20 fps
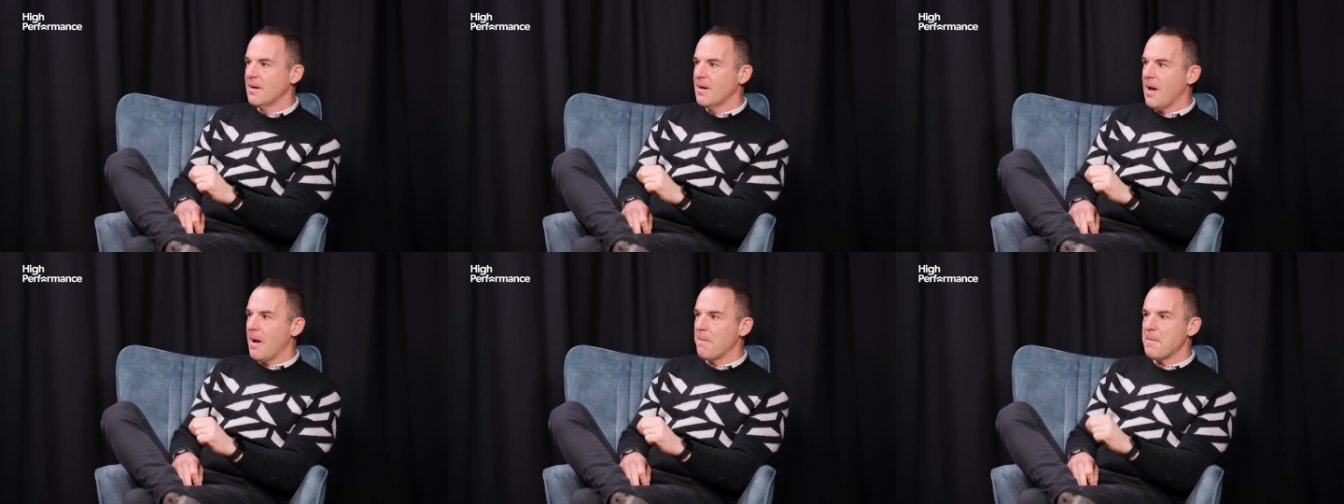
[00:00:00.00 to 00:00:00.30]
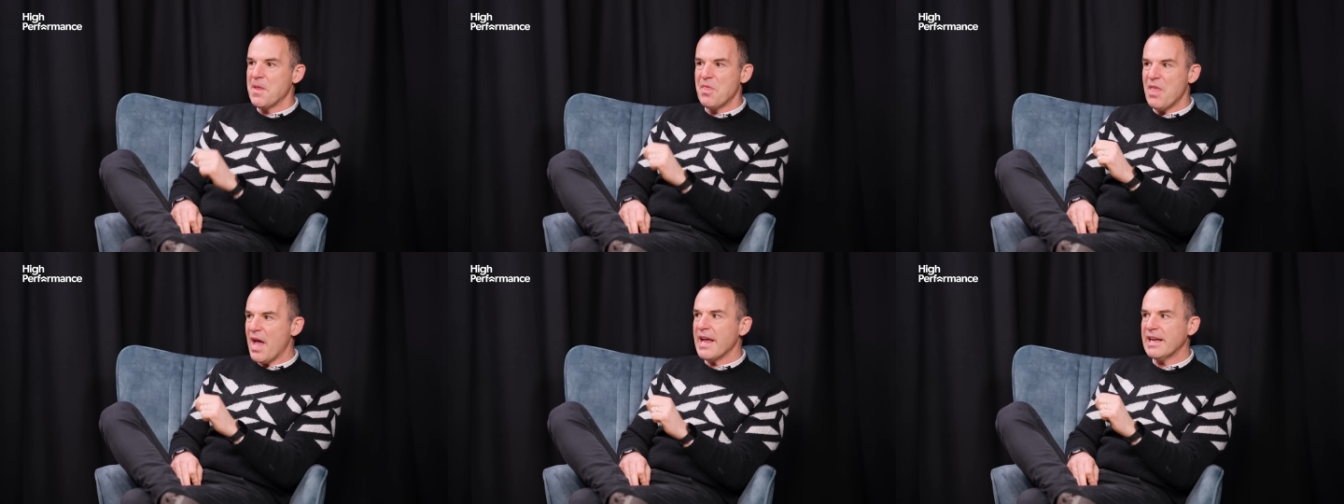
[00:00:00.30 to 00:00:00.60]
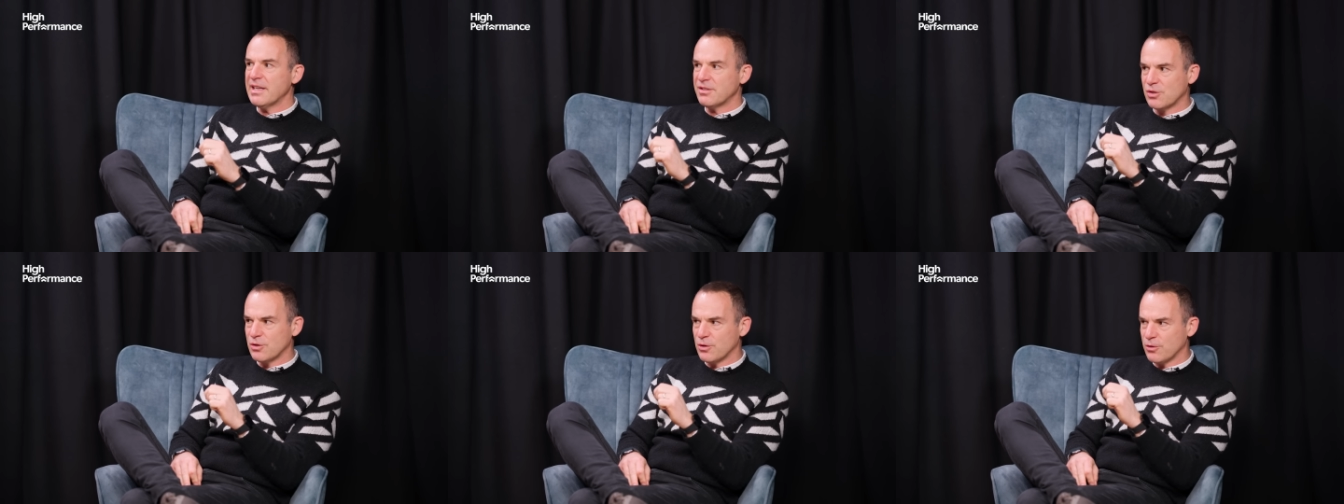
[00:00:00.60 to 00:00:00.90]
I mean, that
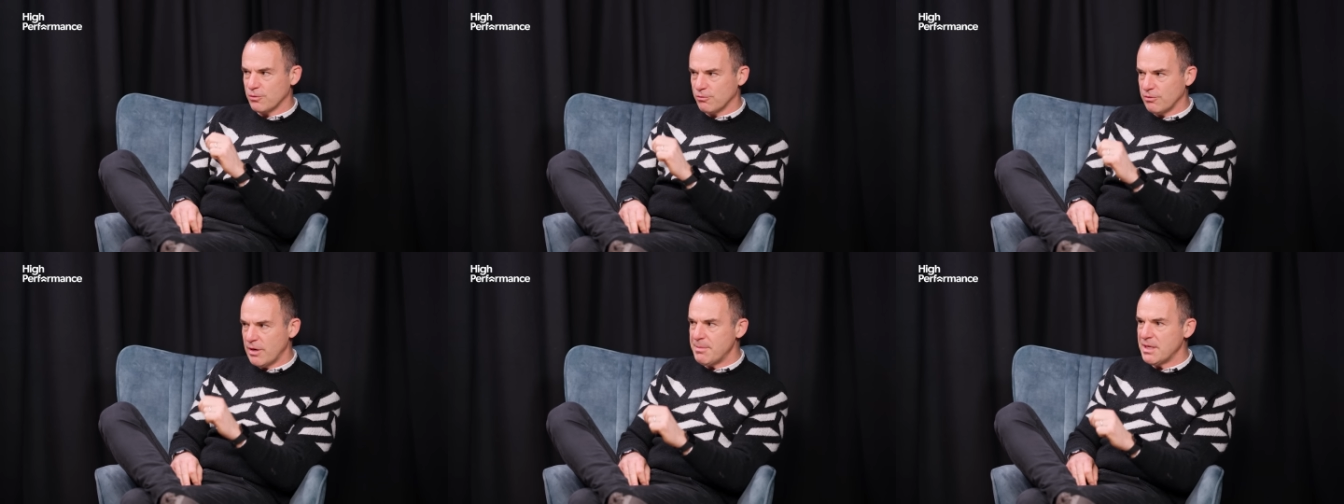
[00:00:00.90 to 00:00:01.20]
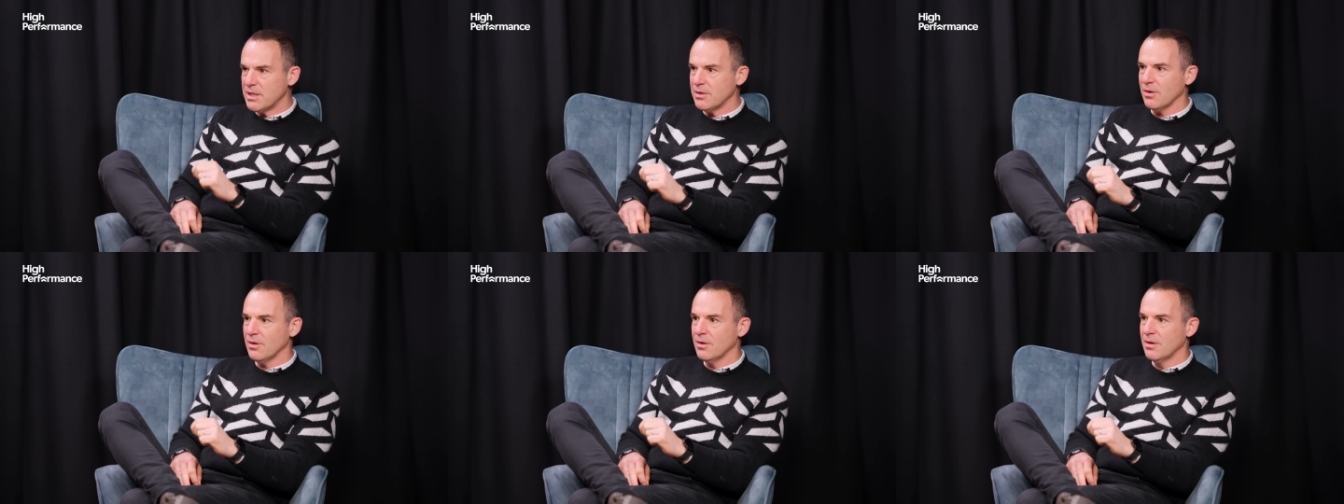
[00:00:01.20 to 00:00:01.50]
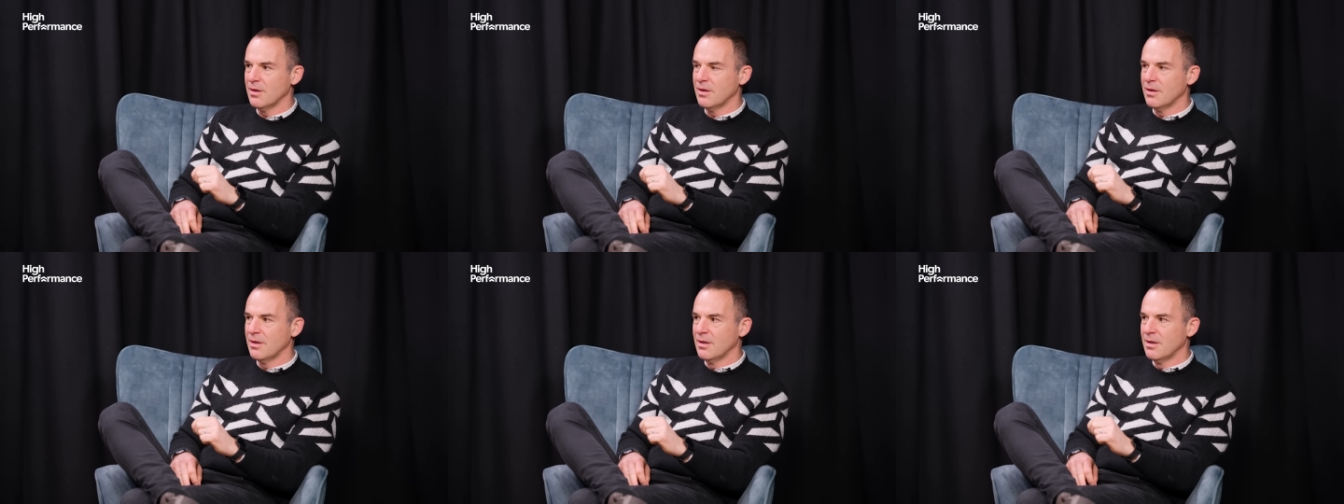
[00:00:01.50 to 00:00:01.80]
is criminal.
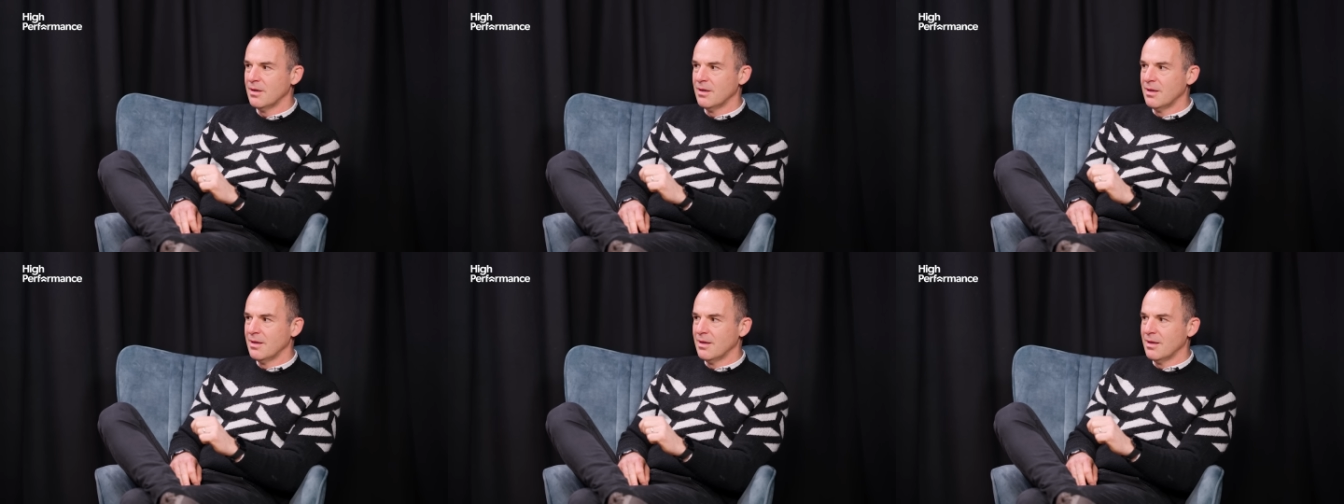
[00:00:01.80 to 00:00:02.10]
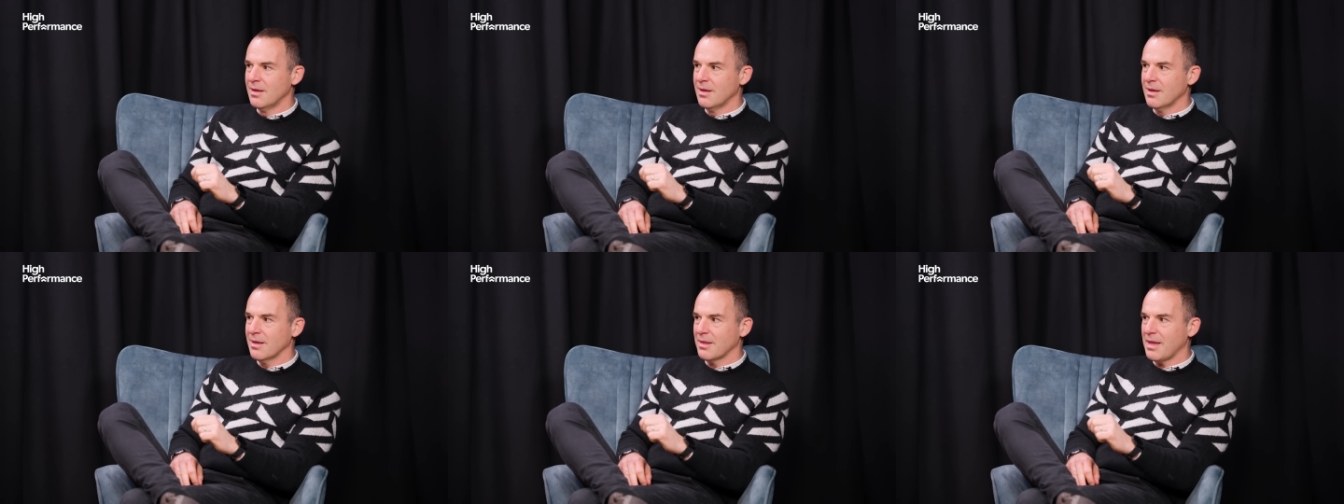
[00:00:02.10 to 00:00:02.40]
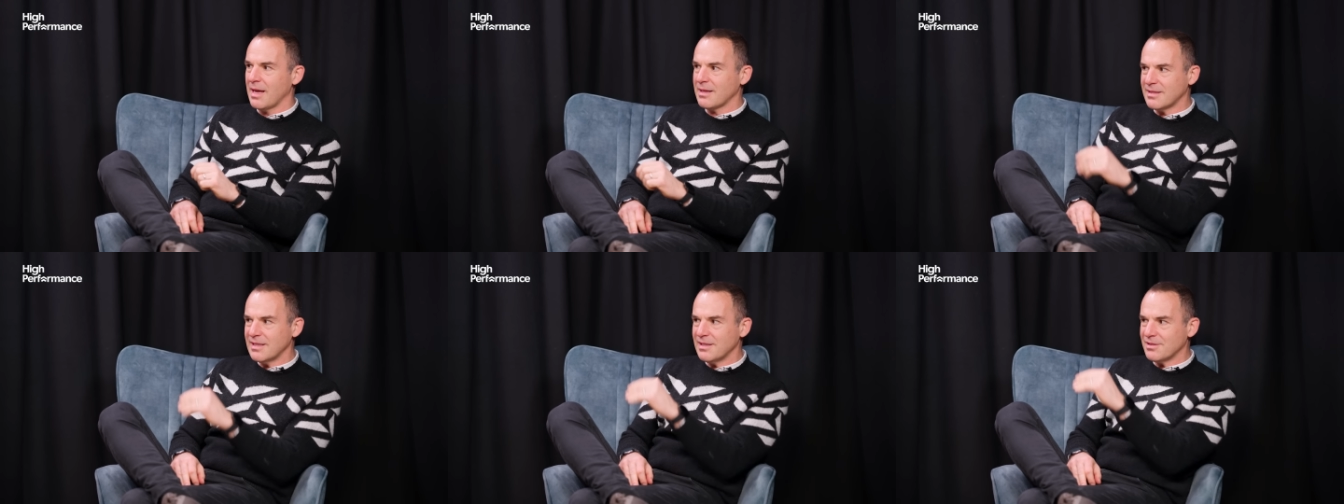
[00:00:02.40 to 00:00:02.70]

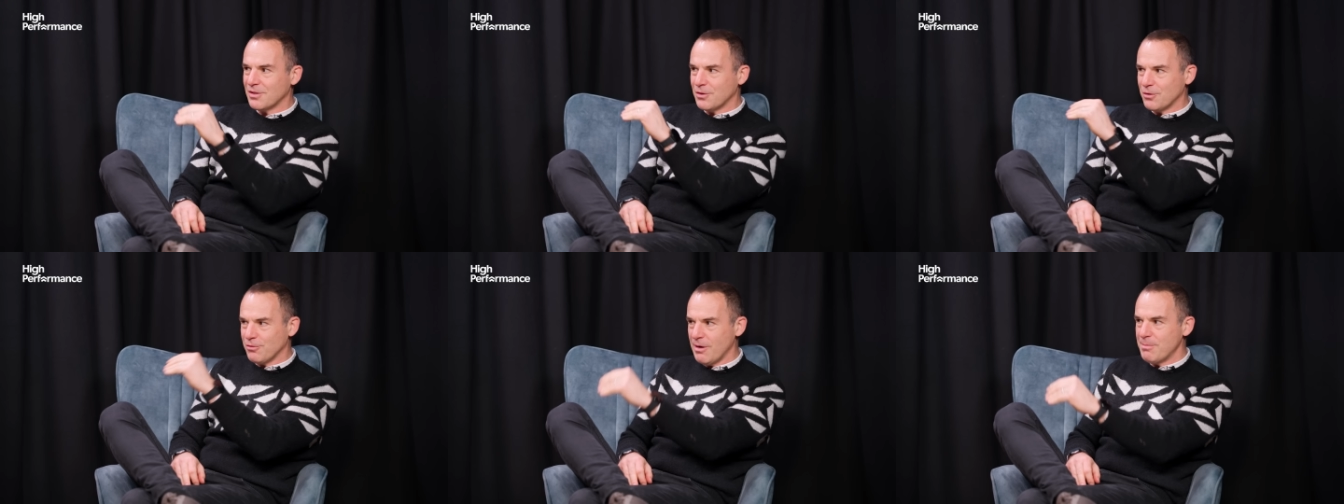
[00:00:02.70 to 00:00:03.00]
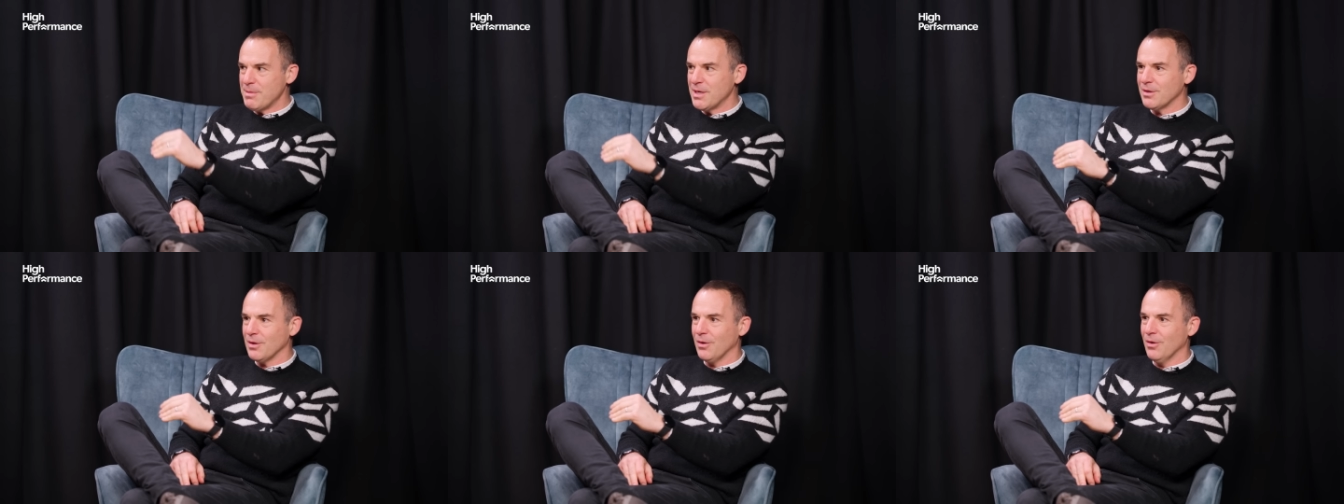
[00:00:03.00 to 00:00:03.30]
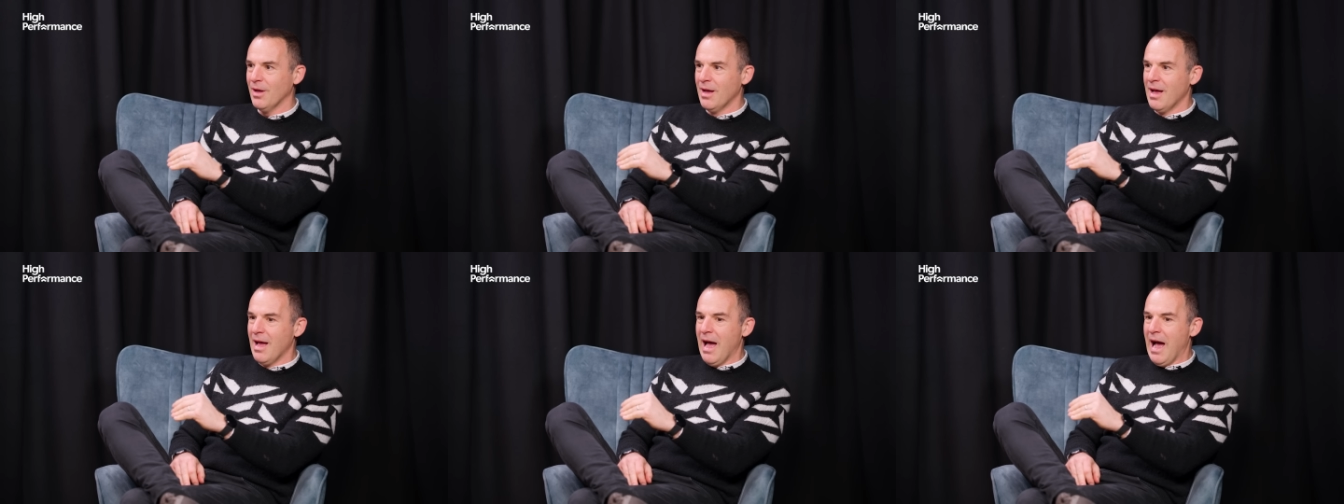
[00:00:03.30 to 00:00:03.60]
That is criminal.